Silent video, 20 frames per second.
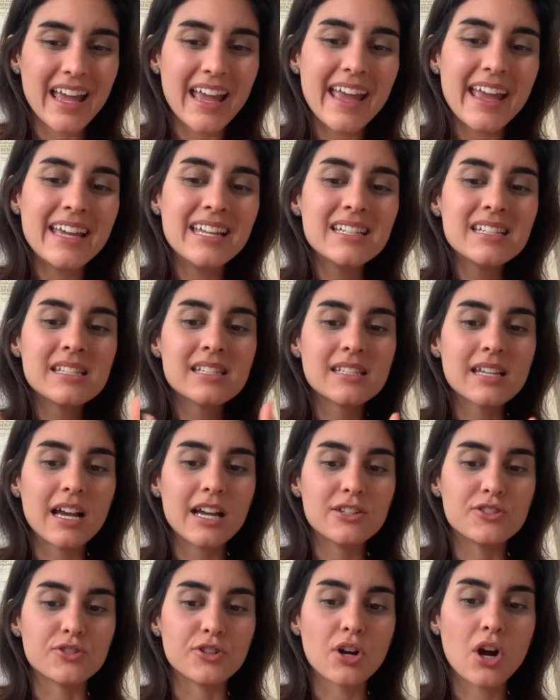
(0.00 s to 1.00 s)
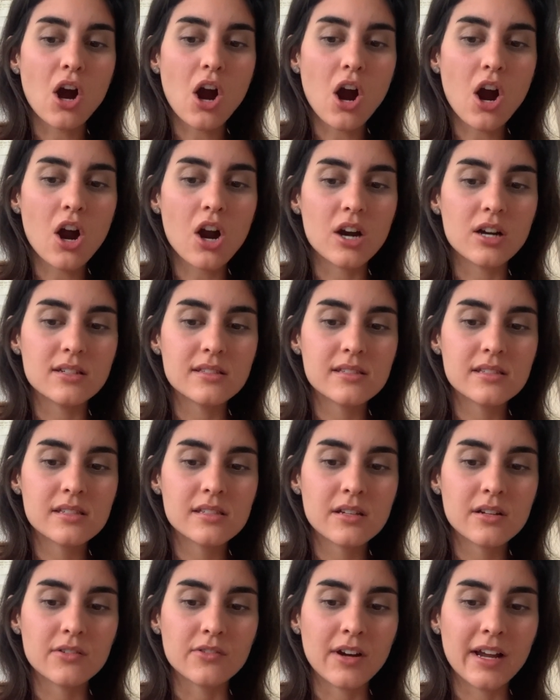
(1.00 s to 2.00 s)
inside your hearts,
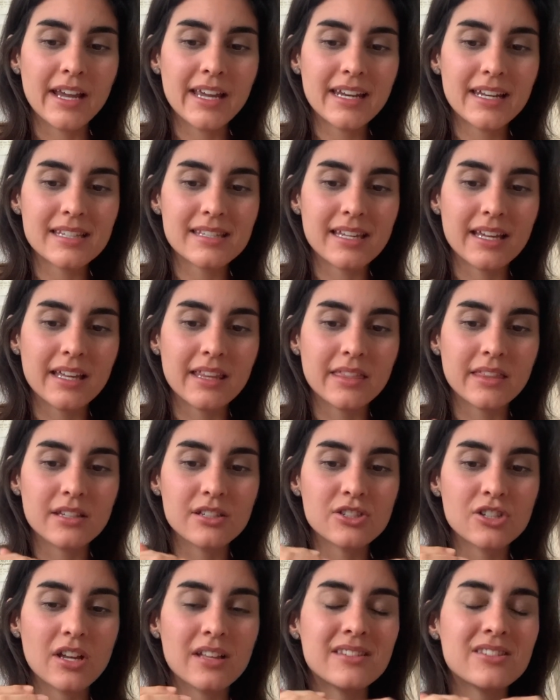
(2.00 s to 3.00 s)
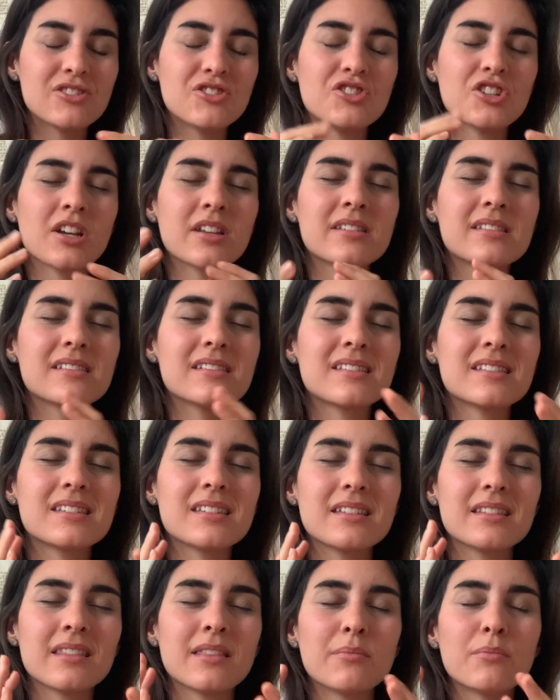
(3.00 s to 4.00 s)
right? It's like it's
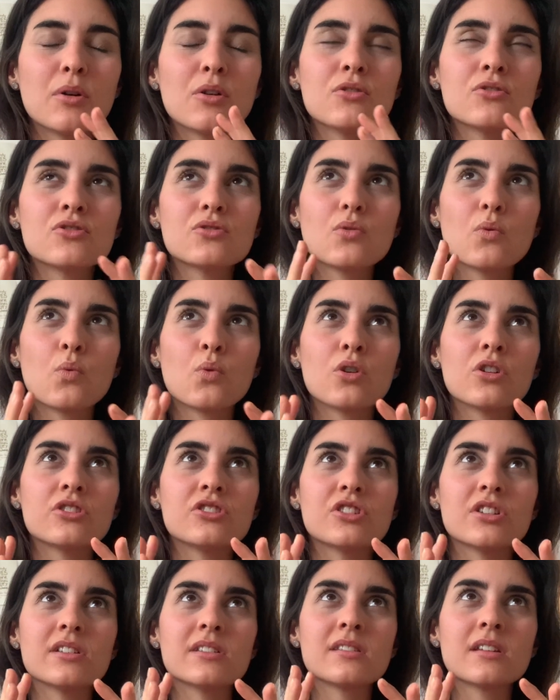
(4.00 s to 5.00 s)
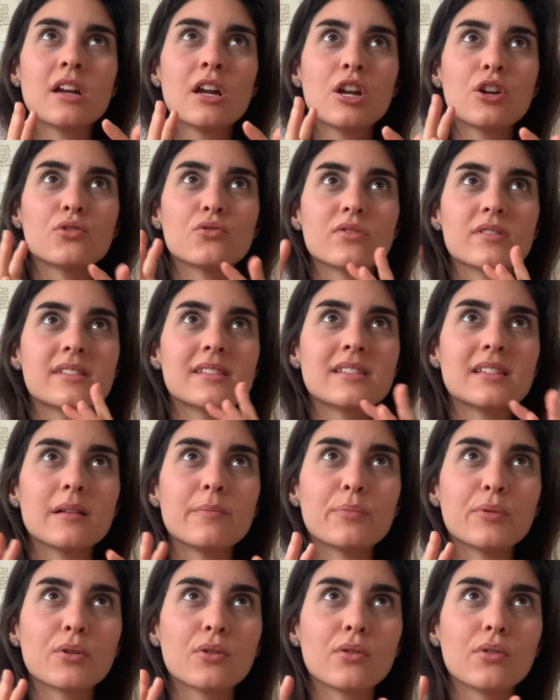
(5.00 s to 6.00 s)
just the most gorgeous
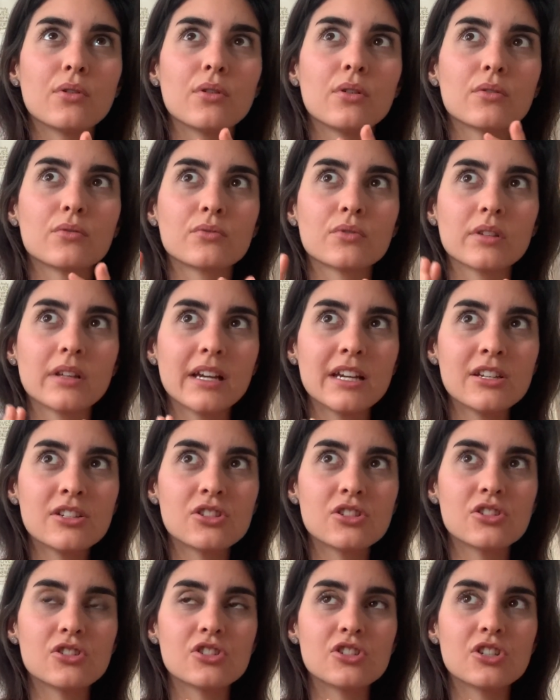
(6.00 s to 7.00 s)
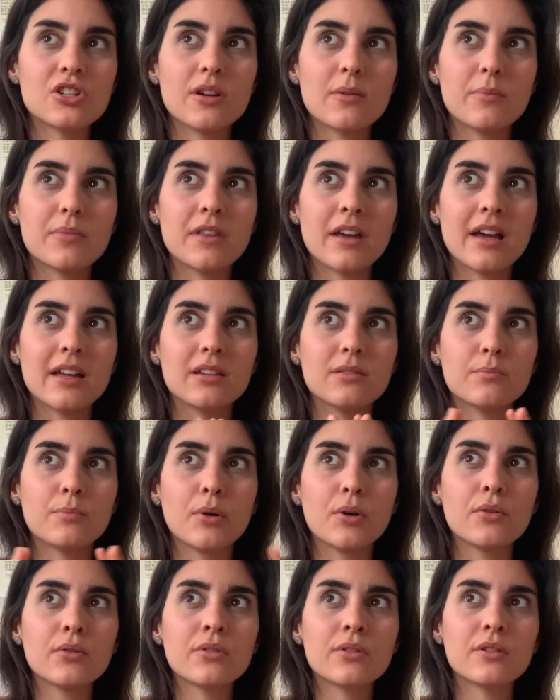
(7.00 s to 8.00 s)
reciprocal relationship that
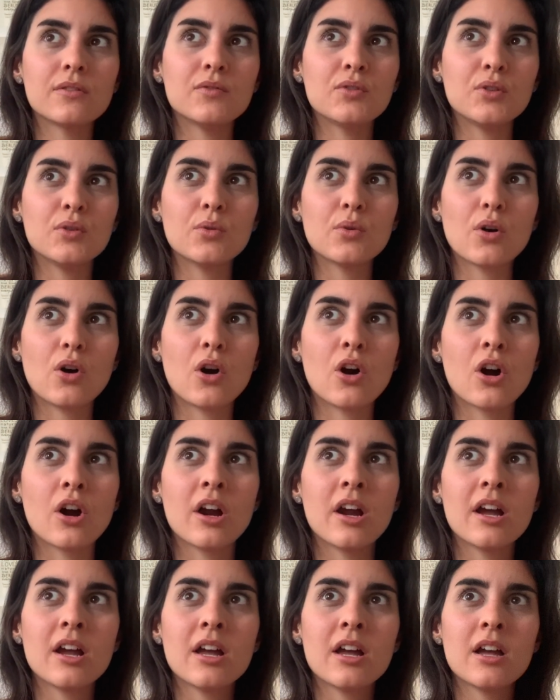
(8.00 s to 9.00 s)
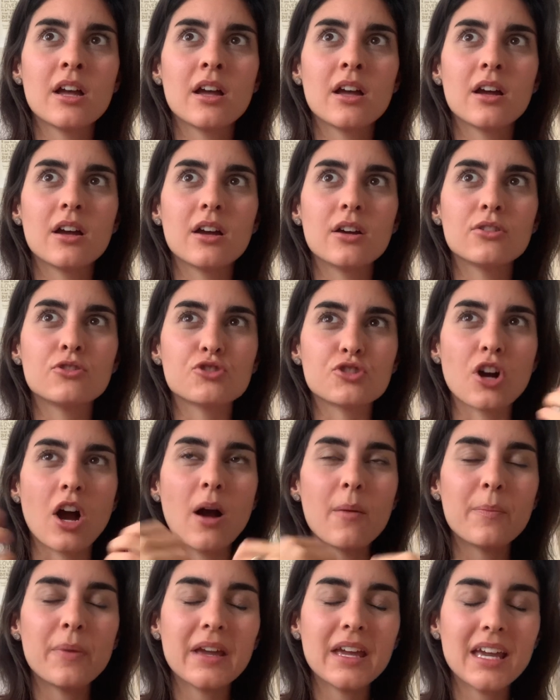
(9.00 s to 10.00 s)
both of you are
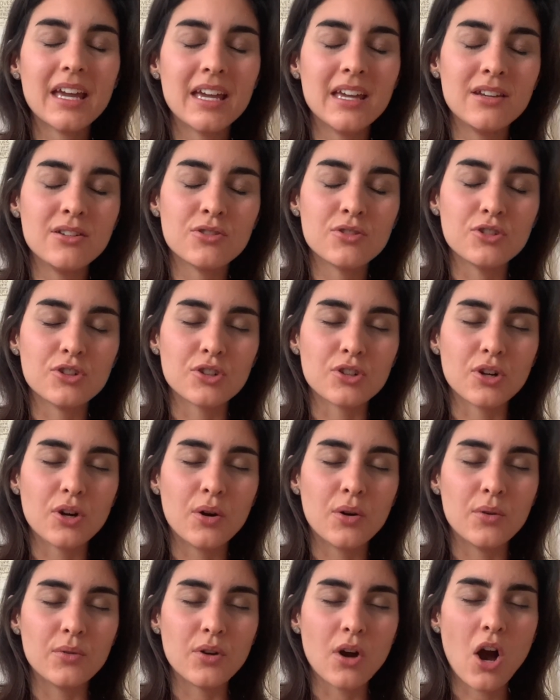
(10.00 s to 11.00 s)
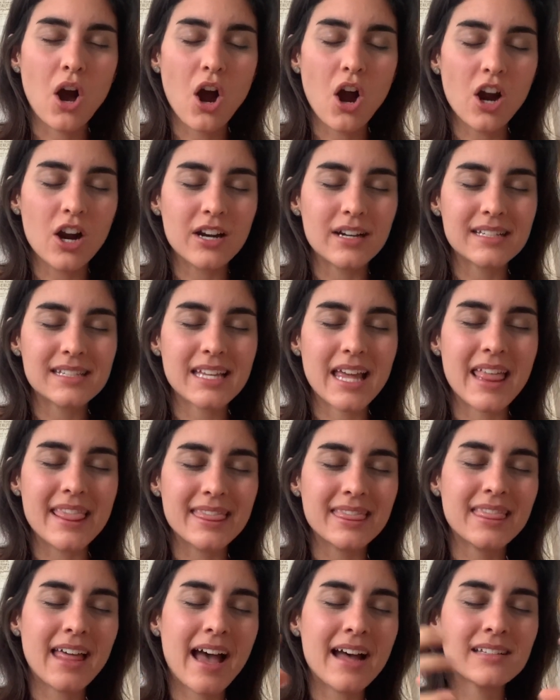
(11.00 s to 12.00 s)
dropping into your own hearts,
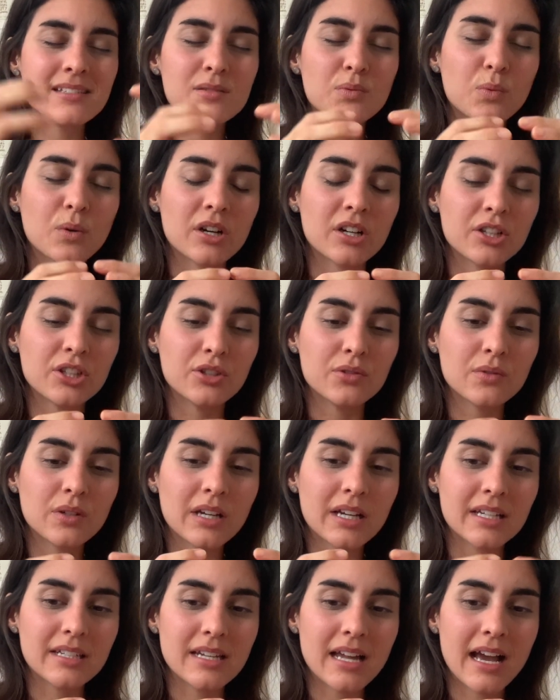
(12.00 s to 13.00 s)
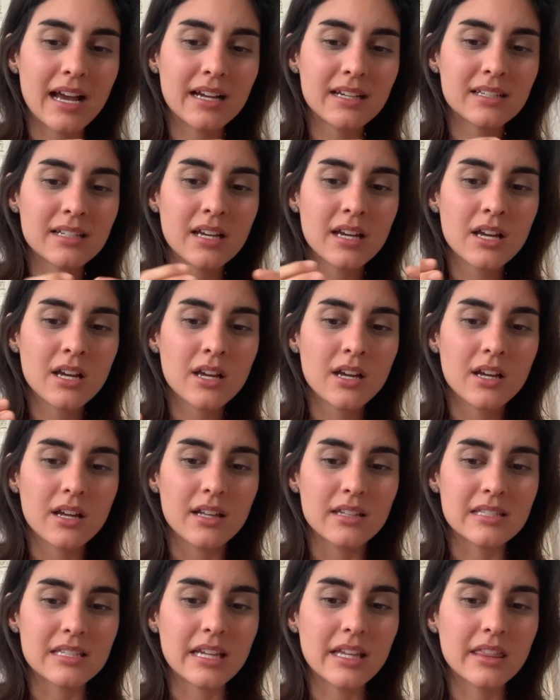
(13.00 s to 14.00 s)
and that's where you connect.
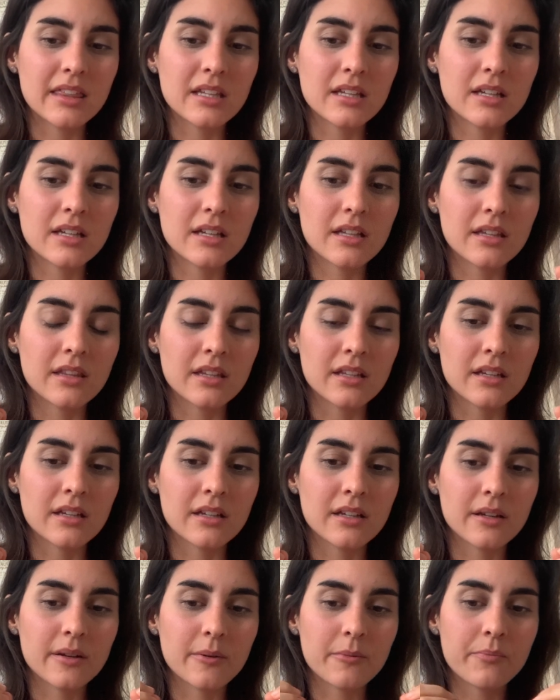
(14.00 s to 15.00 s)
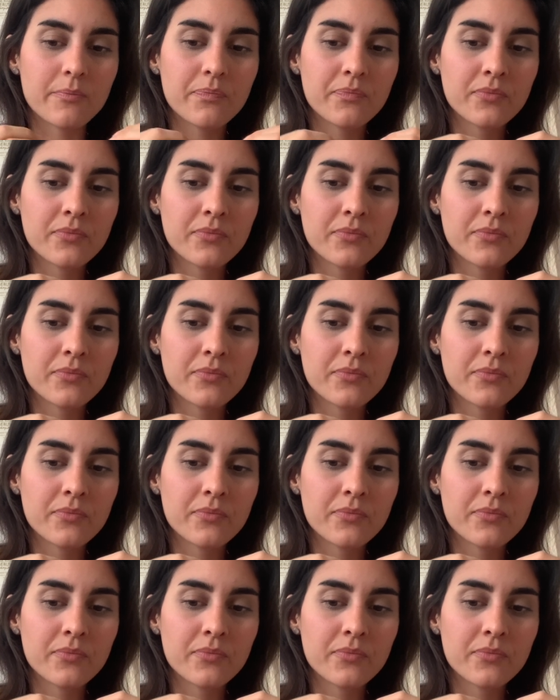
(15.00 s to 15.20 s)
It's like the